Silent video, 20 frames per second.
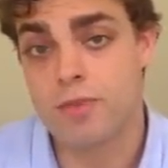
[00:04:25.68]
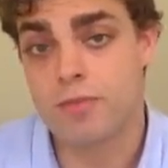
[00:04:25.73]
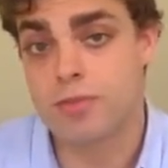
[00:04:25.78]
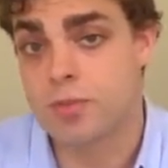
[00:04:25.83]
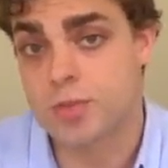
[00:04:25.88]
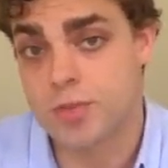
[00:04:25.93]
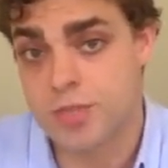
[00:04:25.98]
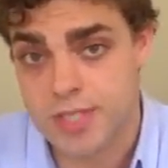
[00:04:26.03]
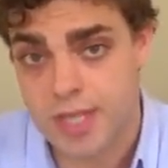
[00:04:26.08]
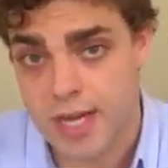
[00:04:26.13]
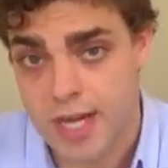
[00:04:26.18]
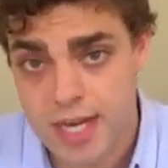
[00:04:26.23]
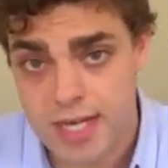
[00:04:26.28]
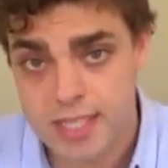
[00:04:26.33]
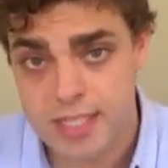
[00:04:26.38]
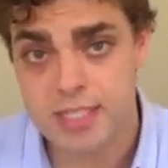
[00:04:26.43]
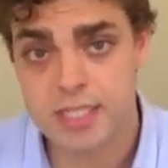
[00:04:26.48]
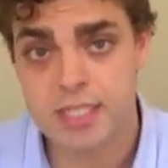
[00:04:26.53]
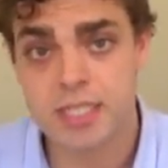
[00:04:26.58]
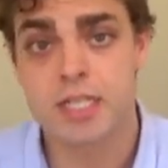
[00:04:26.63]
to
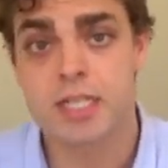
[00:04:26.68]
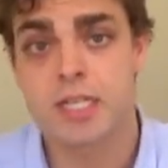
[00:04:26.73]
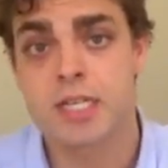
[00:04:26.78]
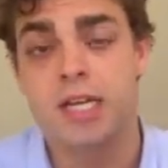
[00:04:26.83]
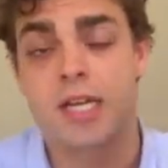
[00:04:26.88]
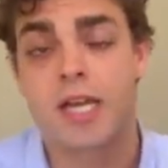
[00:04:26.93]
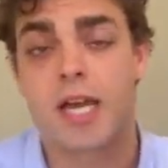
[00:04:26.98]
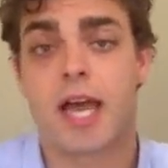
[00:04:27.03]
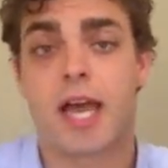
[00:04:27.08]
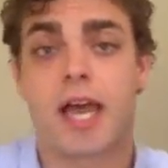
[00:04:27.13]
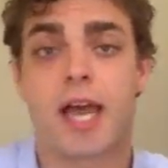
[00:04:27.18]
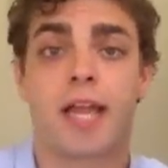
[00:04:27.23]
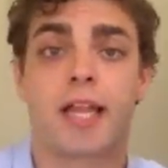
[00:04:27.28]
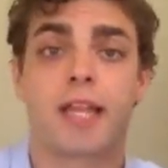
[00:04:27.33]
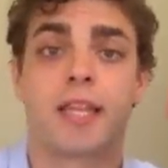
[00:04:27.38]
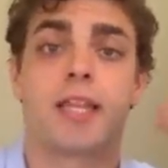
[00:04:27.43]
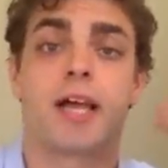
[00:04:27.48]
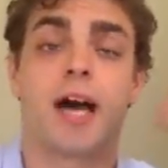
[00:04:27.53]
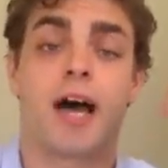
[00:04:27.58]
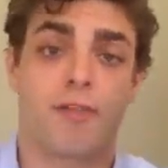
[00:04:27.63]
start,
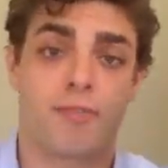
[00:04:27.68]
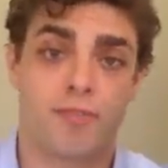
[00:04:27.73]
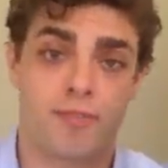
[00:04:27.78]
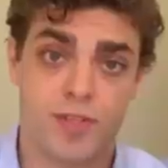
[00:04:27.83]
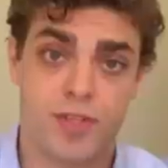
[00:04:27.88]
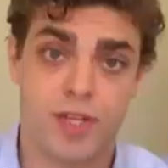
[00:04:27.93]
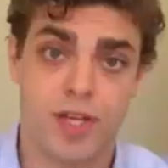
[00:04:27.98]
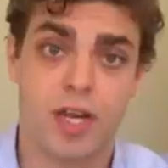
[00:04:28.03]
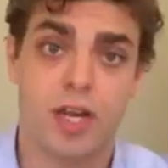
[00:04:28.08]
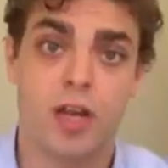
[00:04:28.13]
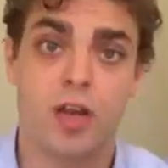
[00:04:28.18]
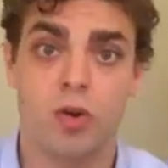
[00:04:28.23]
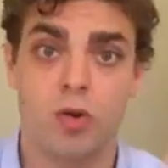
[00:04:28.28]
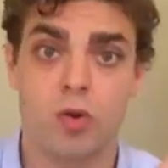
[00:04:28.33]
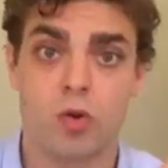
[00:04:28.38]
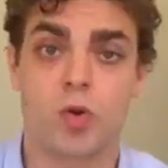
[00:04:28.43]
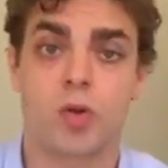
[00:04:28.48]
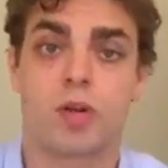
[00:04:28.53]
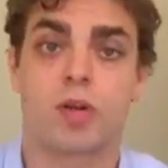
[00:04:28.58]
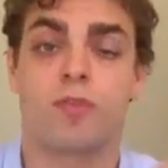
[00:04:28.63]
and after
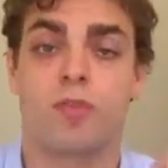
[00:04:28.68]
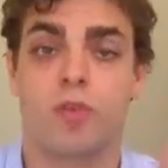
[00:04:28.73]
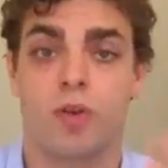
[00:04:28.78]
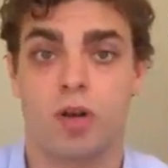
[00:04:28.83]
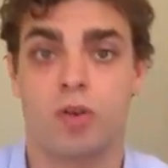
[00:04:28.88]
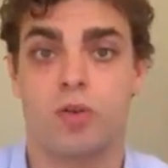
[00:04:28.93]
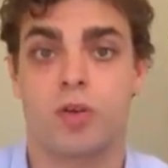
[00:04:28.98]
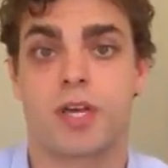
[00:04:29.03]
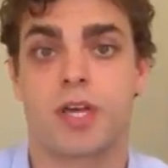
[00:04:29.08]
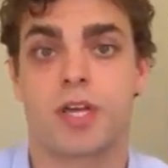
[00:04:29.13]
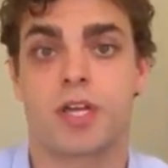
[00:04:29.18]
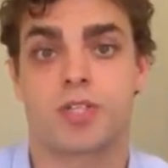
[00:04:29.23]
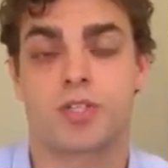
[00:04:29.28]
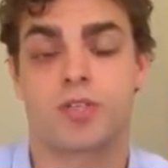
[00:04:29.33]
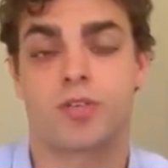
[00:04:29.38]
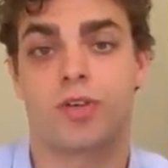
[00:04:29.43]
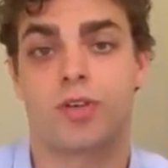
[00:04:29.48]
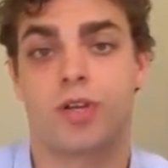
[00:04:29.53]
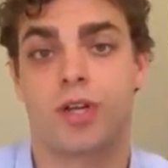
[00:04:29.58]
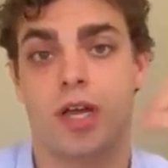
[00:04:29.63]
look for a
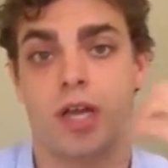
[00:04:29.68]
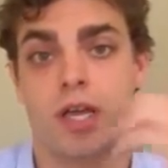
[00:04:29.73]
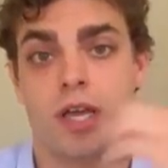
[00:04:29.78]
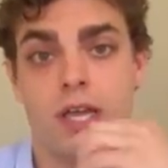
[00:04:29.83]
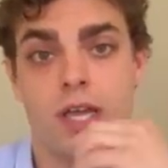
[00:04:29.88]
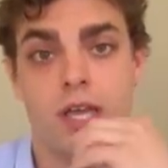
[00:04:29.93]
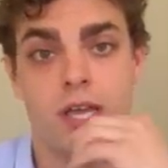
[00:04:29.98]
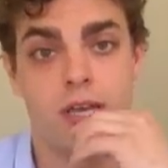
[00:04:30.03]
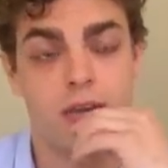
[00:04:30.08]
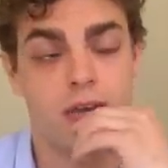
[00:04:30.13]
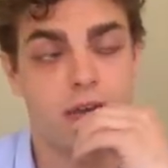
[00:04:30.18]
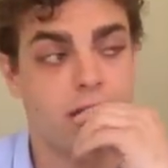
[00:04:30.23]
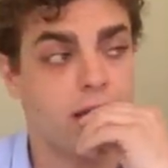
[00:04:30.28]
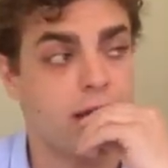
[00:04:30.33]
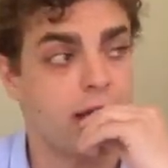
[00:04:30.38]
location in